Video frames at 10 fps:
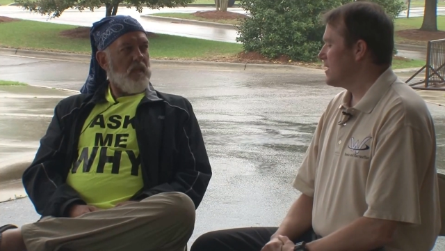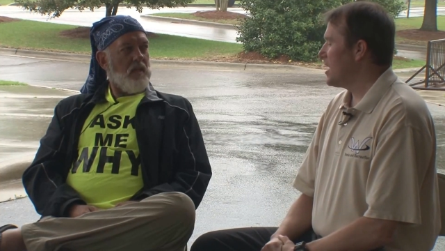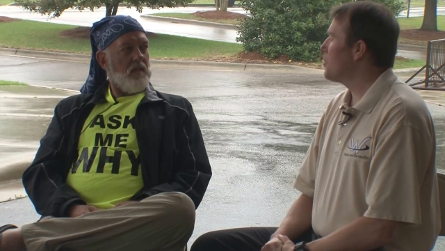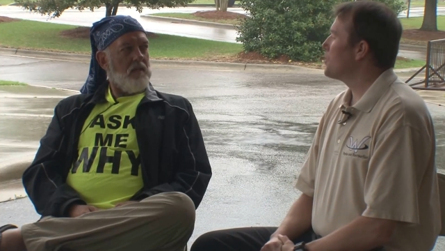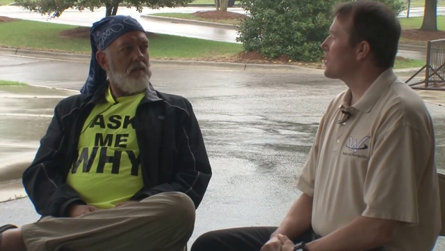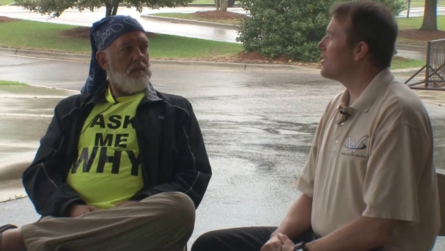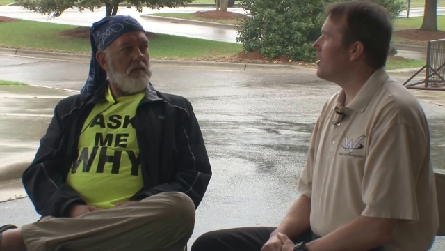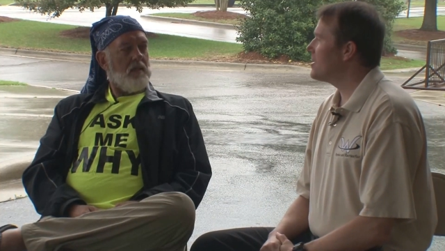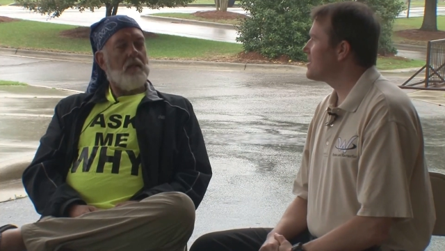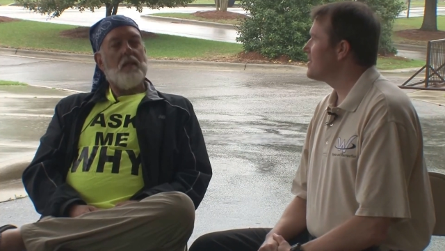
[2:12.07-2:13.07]
Speaker 1: help your
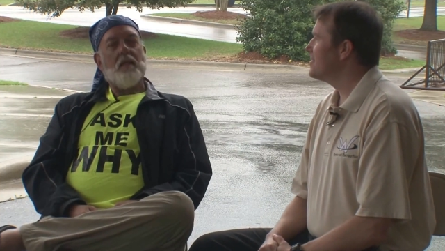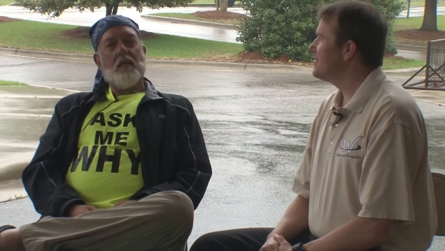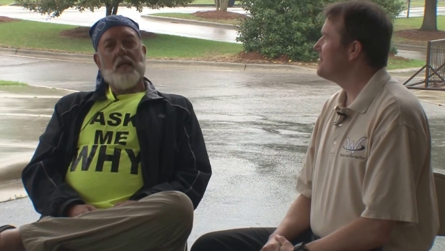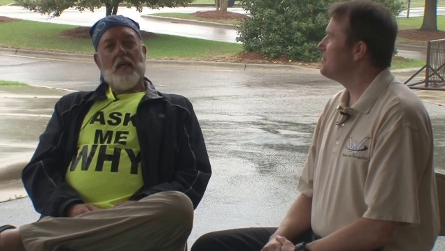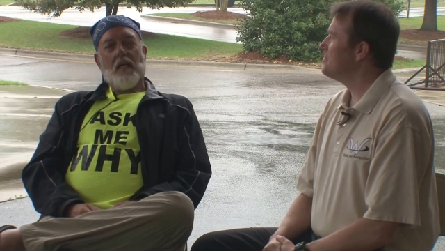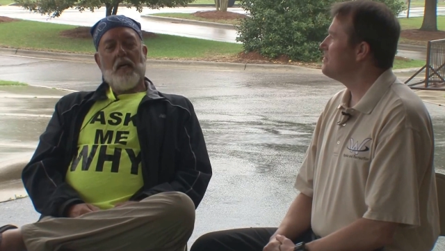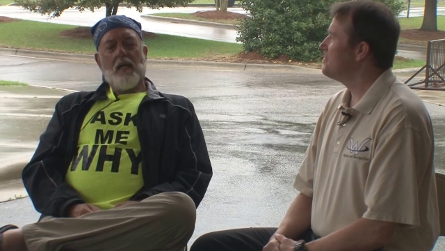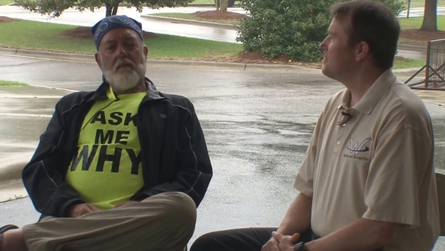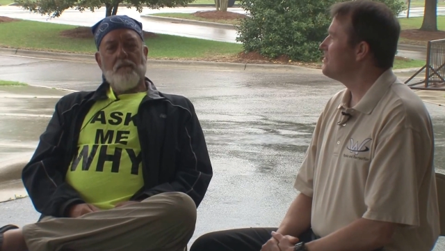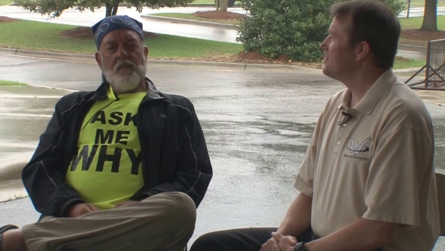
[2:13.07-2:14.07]
cause?
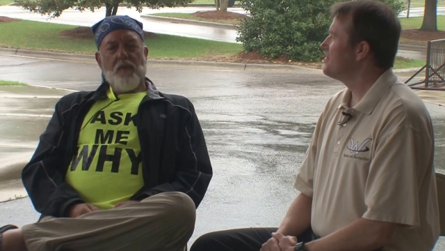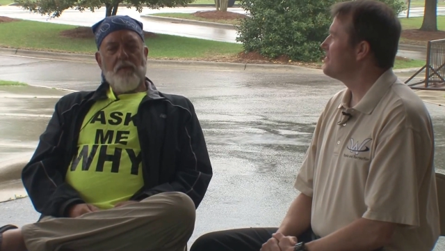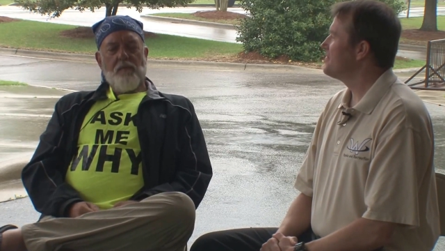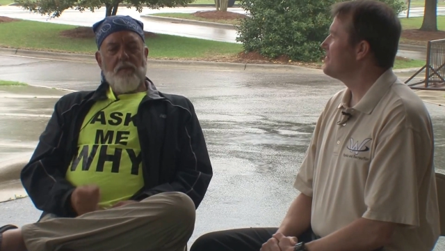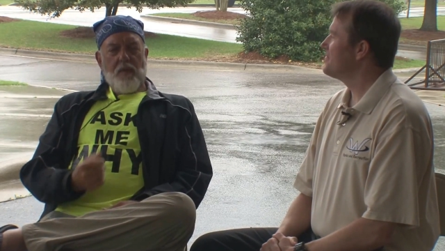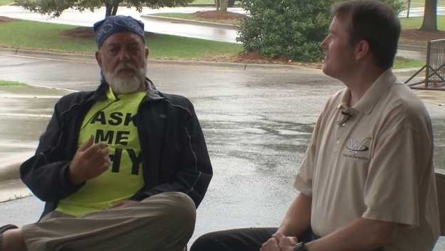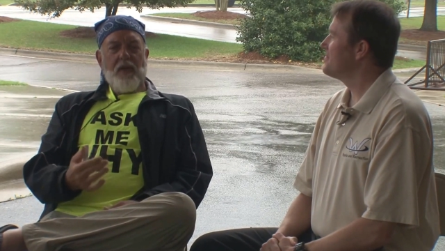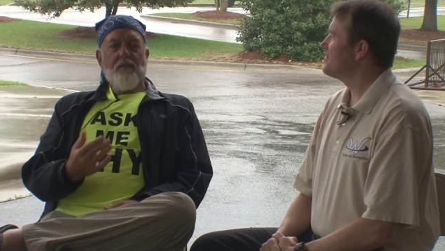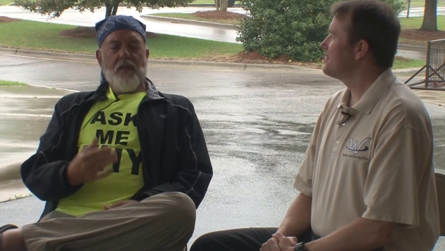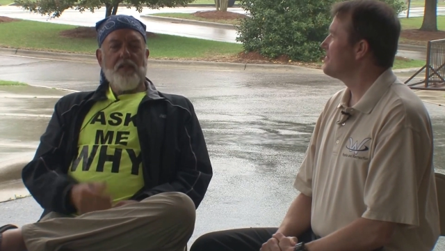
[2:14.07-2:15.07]
Speaker 2: Um, the the
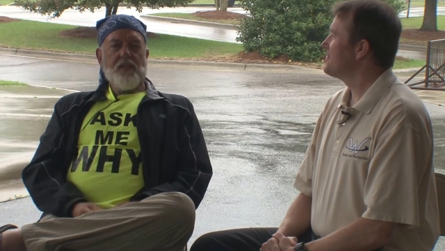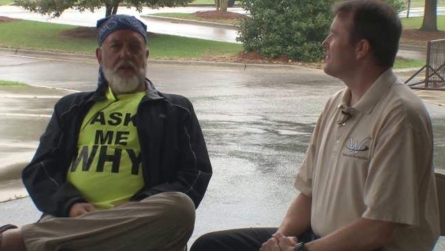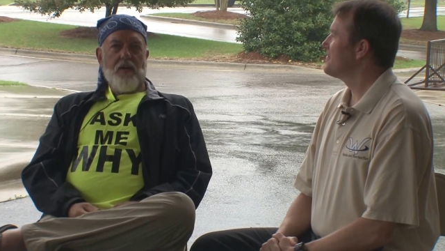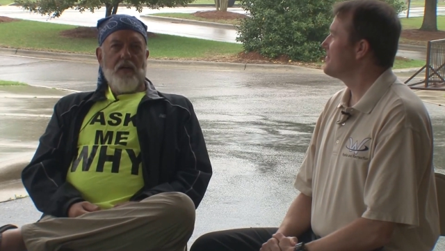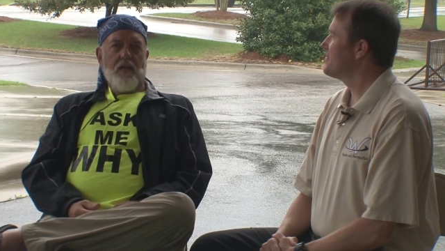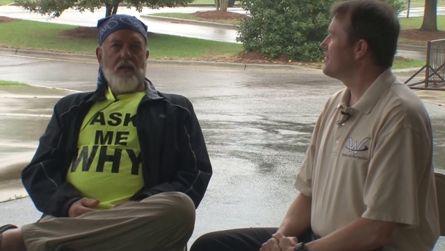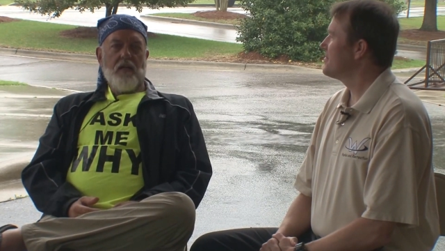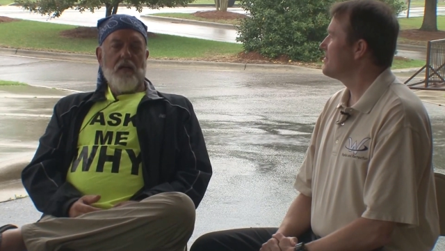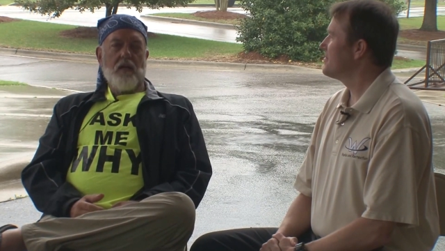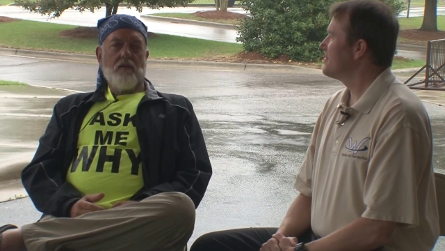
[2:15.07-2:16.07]
beneficiary
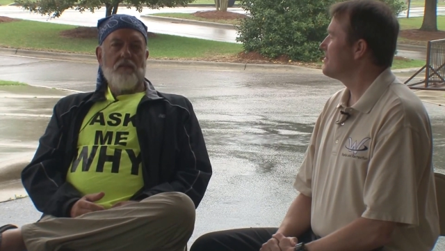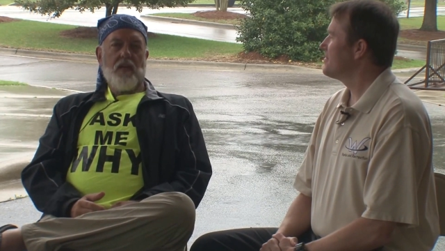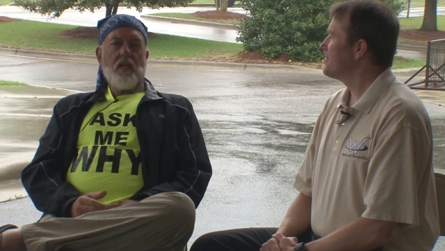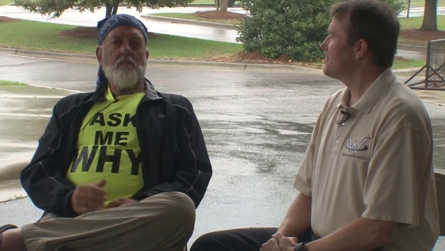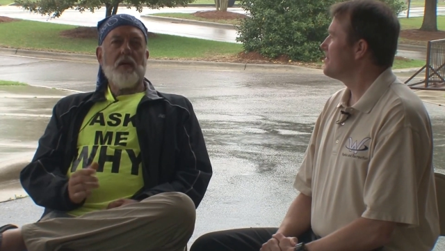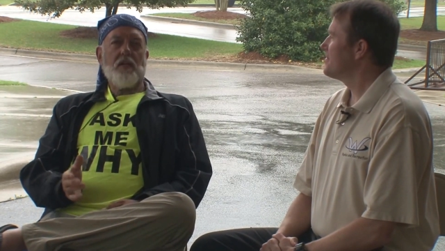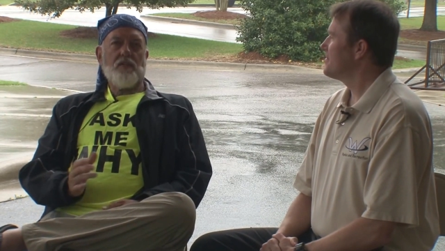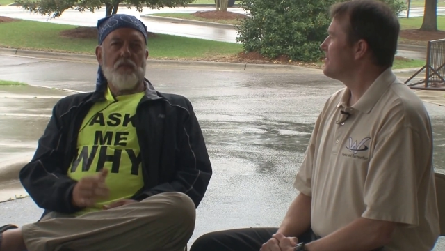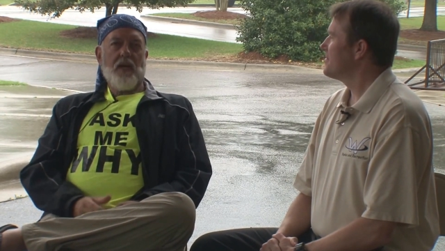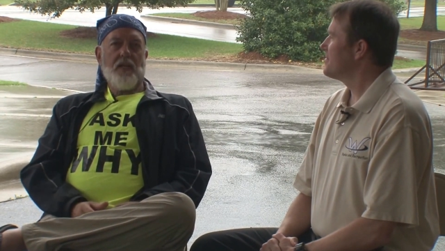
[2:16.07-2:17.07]
of any
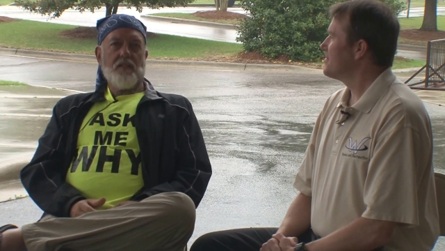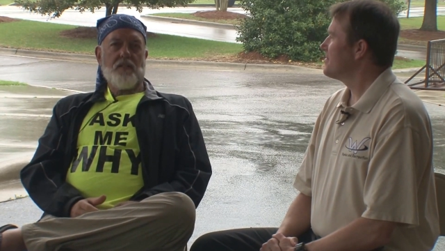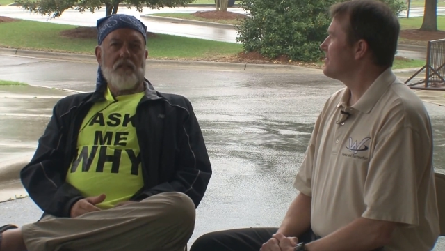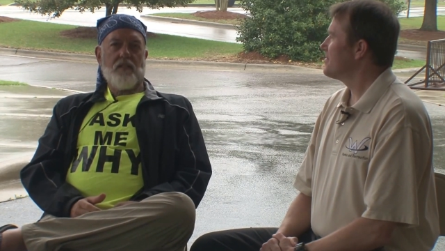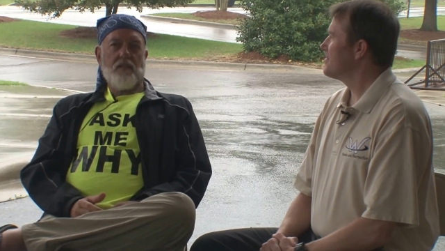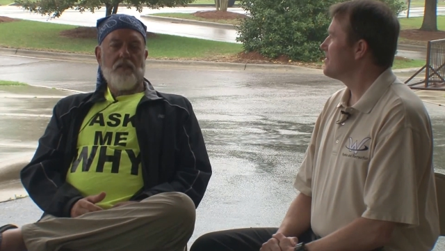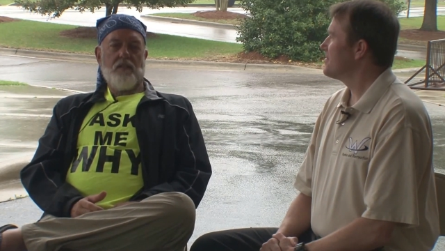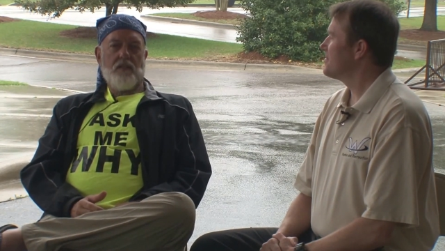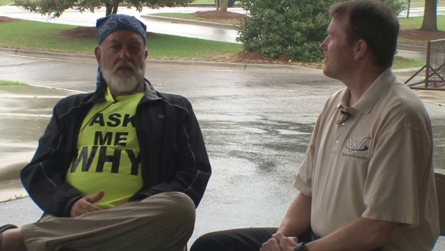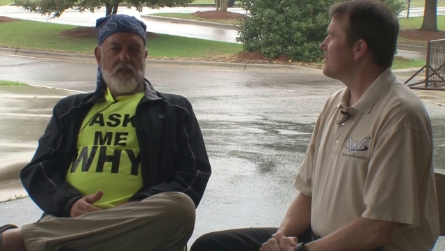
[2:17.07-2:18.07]
monies raised
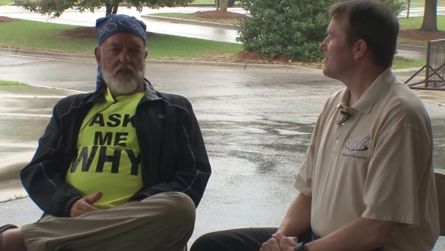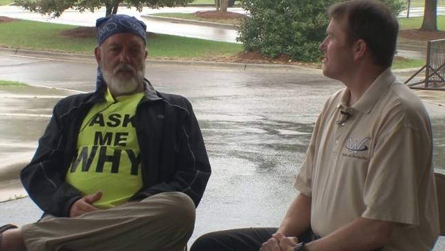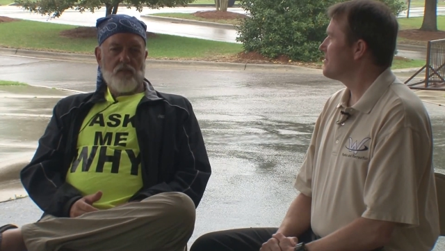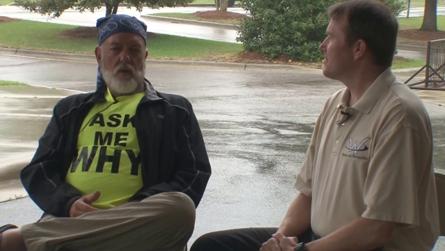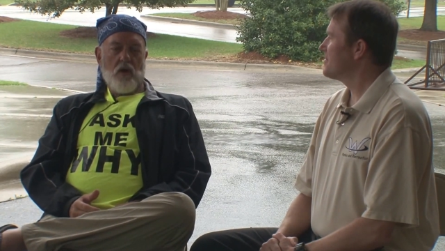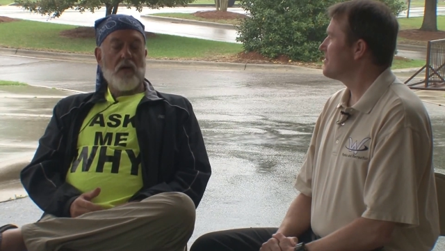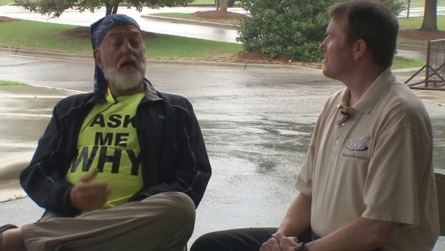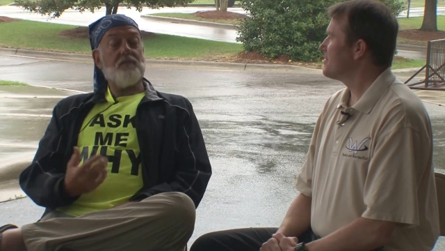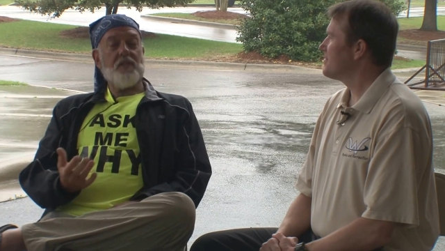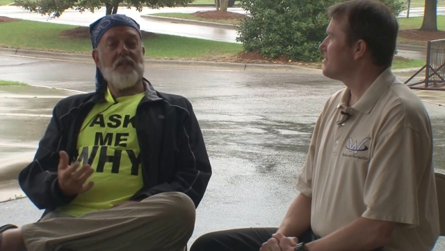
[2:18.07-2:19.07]
during this walk, I
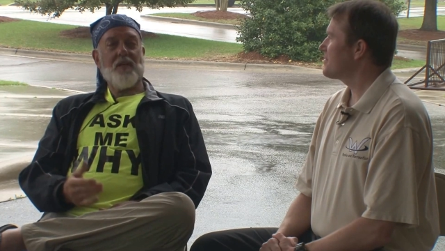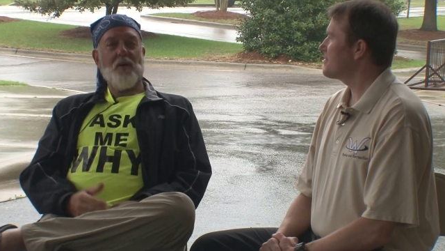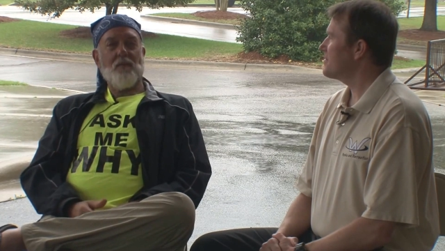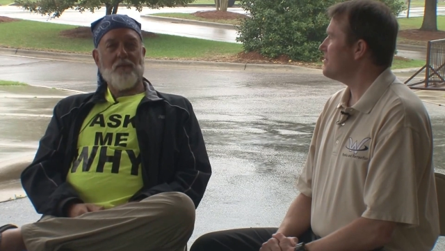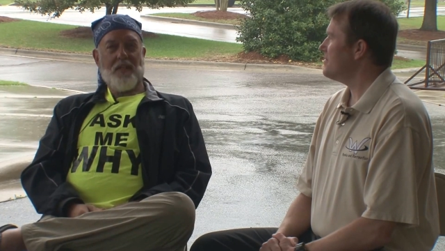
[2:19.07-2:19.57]
have set a goal for